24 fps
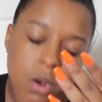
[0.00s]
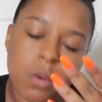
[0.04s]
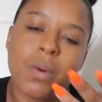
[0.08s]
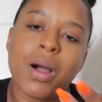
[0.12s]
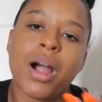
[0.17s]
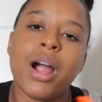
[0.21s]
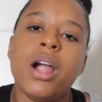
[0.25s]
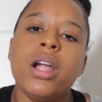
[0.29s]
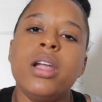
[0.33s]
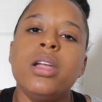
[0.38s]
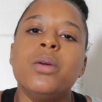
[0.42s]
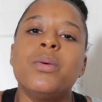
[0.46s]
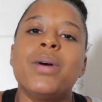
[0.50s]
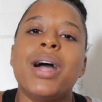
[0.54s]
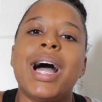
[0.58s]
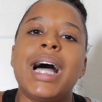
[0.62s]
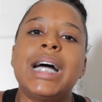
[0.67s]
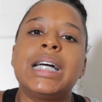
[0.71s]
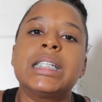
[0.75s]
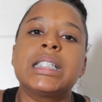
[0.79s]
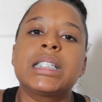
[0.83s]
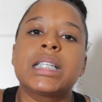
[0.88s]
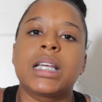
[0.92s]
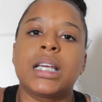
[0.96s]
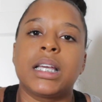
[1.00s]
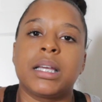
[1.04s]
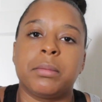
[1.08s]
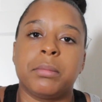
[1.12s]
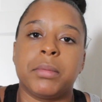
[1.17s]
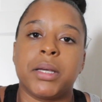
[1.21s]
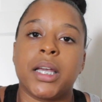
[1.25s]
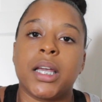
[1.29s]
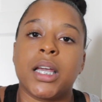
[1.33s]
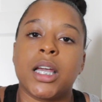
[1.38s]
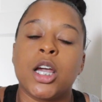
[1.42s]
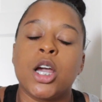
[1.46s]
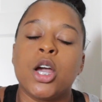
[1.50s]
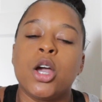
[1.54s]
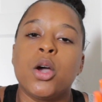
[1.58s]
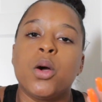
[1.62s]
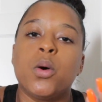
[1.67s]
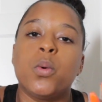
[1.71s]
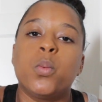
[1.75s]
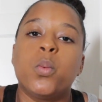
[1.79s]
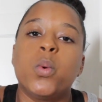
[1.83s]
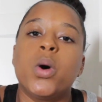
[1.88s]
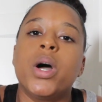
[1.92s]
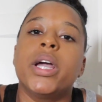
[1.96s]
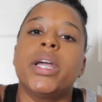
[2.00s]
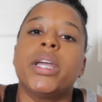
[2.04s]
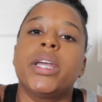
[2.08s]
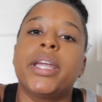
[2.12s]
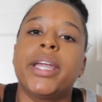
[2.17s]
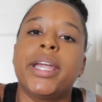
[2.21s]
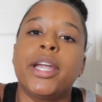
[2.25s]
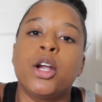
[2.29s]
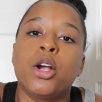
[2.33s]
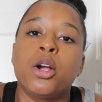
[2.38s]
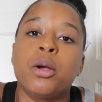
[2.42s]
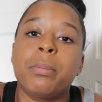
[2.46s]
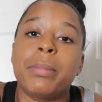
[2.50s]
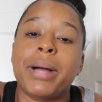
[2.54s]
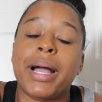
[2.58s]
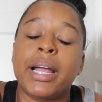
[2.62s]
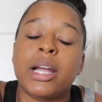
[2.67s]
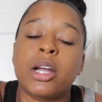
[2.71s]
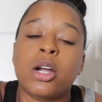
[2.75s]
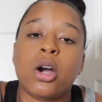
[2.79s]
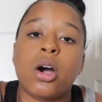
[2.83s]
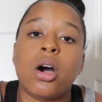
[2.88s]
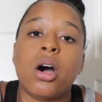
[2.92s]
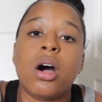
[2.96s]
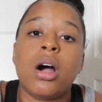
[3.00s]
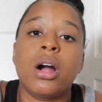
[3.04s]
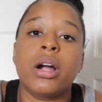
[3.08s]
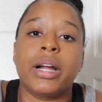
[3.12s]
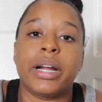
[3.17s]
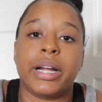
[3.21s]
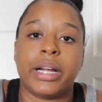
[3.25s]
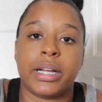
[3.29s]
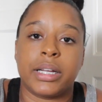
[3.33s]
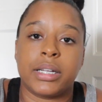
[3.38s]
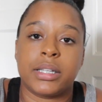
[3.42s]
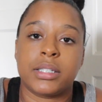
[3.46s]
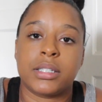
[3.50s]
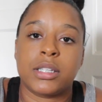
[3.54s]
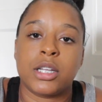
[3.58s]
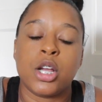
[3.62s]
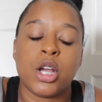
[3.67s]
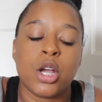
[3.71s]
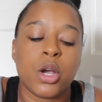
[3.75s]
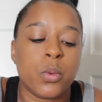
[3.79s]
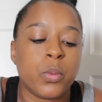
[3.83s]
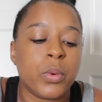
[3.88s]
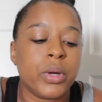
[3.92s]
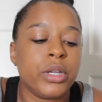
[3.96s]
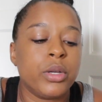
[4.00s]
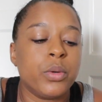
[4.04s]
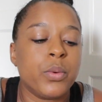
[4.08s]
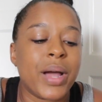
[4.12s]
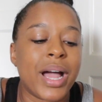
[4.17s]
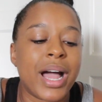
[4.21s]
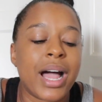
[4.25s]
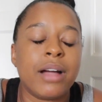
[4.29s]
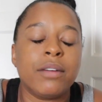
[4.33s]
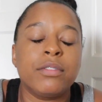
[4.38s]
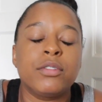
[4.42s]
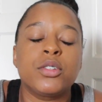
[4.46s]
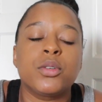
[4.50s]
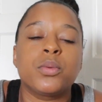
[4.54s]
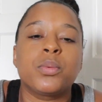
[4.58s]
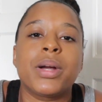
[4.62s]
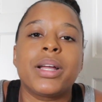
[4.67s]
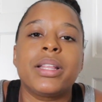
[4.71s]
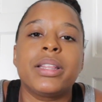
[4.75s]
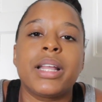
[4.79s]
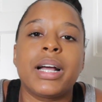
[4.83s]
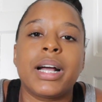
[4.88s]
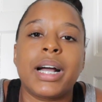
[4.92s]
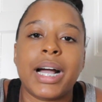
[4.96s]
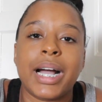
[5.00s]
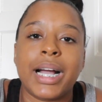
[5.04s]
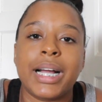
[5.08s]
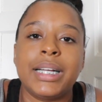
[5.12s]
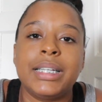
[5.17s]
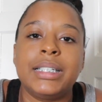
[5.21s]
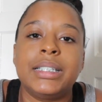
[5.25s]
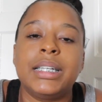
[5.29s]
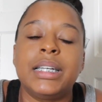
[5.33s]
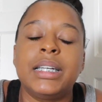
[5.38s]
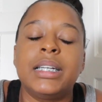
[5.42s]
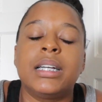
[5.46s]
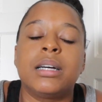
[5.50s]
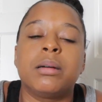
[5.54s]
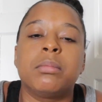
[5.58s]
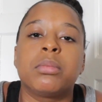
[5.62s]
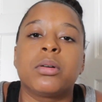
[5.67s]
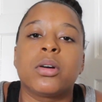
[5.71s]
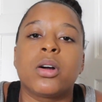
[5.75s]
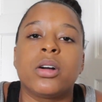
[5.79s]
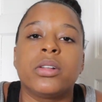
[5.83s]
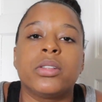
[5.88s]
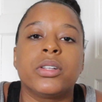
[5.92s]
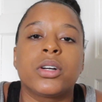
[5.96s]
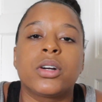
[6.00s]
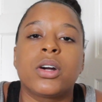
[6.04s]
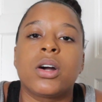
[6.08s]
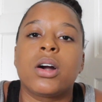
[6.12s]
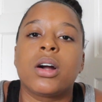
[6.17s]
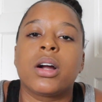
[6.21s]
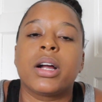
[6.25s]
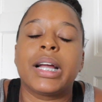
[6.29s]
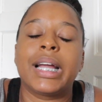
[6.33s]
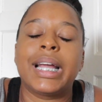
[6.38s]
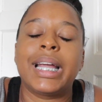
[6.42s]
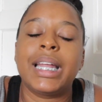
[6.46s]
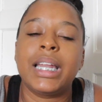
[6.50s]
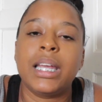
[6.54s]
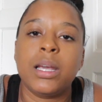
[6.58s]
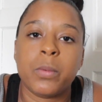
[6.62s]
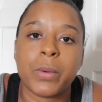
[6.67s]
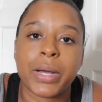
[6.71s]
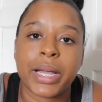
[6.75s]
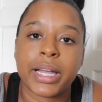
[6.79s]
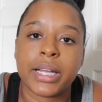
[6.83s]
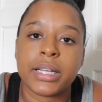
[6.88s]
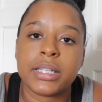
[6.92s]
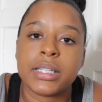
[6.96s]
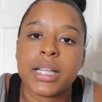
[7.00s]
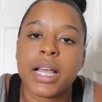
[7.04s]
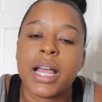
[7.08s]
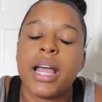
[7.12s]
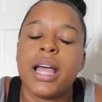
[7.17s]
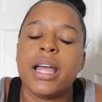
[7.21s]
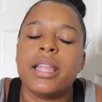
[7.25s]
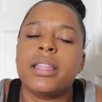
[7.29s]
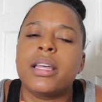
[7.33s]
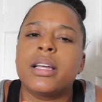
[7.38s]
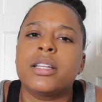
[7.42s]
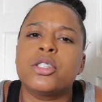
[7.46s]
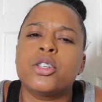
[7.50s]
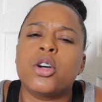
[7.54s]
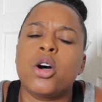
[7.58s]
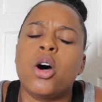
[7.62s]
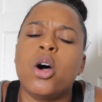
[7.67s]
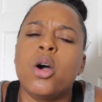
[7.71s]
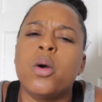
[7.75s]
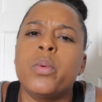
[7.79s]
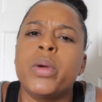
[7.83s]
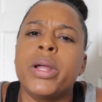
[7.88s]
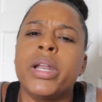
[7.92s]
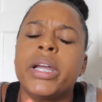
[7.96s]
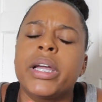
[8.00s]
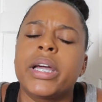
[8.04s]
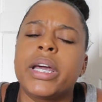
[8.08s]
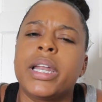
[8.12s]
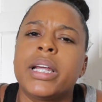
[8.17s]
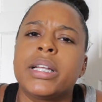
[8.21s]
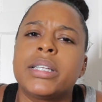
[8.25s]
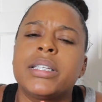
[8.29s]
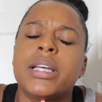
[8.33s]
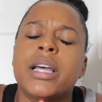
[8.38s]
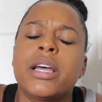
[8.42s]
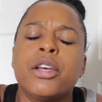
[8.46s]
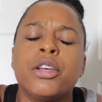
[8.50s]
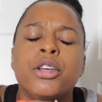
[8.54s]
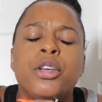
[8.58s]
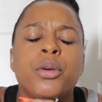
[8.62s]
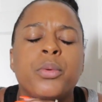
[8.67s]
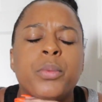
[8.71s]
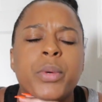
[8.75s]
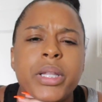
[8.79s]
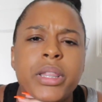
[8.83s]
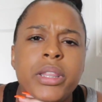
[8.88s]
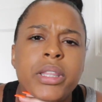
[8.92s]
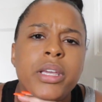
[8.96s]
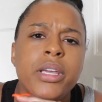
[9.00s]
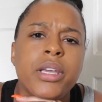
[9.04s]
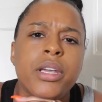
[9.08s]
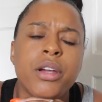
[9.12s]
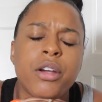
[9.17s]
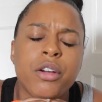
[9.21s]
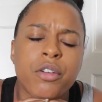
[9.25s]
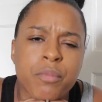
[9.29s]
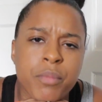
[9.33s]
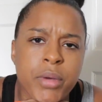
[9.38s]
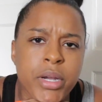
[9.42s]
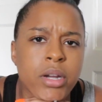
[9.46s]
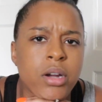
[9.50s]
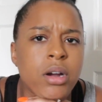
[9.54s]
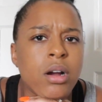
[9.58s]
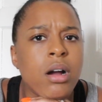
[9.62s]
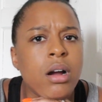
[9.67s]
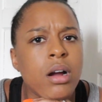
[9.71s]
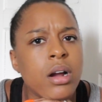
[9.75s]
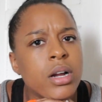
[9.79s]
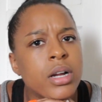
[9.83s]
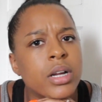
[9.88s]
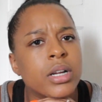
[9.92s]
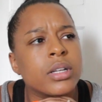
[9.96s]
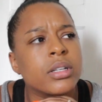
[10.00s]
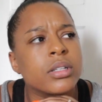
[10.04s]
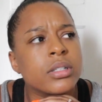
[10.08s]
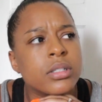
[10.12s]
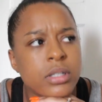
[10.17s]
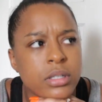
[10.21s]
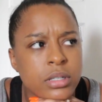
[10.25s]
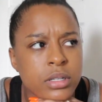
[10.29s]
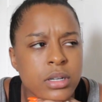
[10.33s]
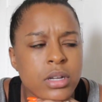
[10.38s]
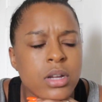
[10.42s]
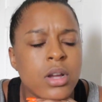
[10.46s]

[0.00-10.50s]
why are you asking me what year my car is when you have to run the ID number on the car anyways? That's already going to tell you what the year of my car is.